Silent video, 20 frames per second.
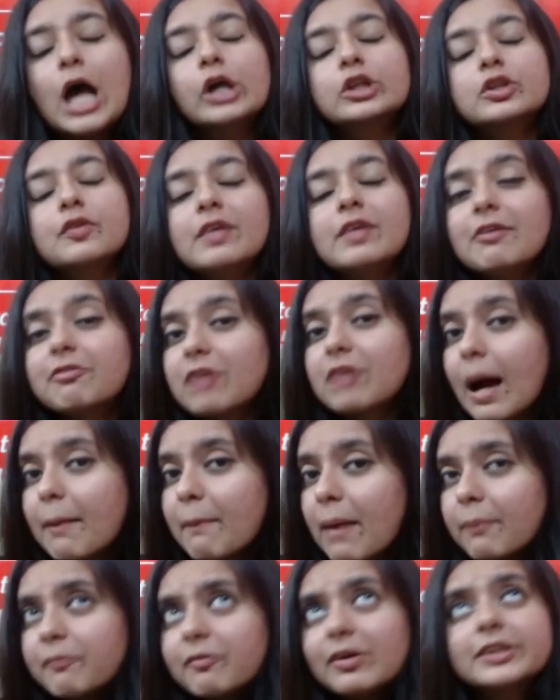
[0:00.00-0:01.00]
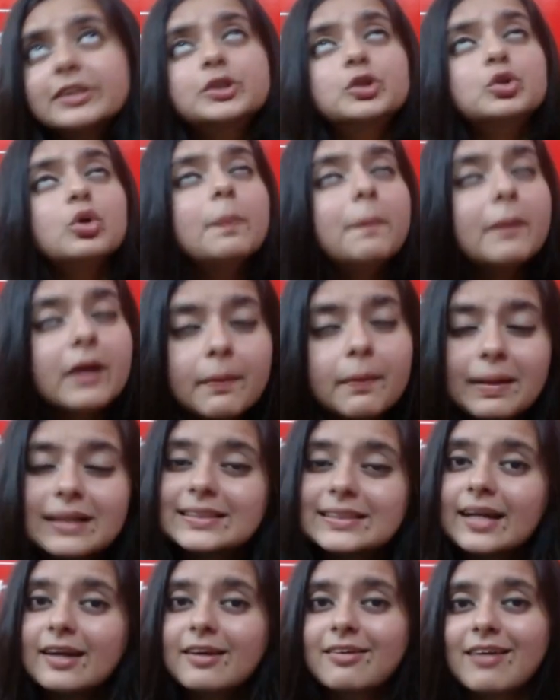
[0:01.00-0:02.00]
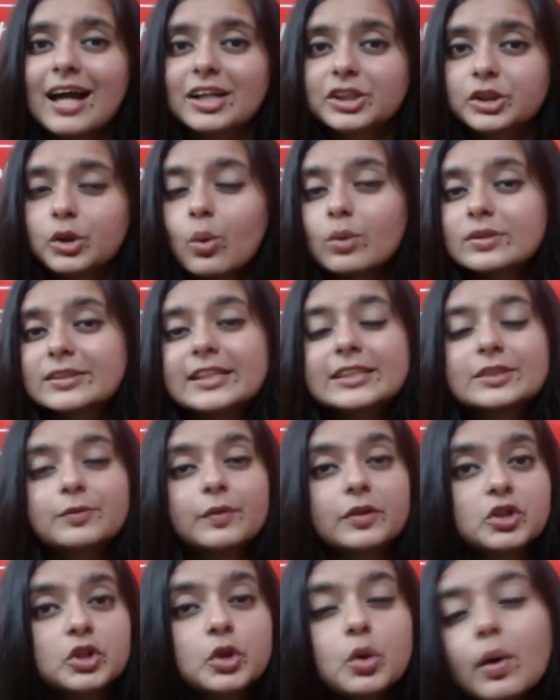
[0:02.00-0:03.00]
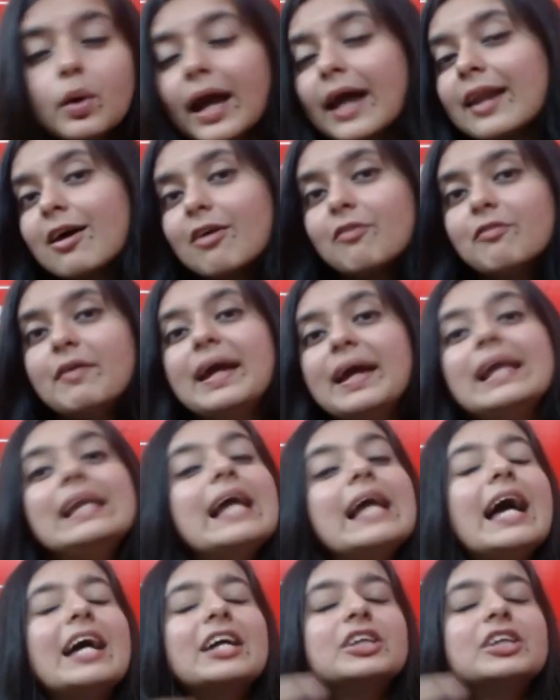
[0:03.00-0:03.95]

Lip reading: so we have come up with super amazing crash courses which you can avail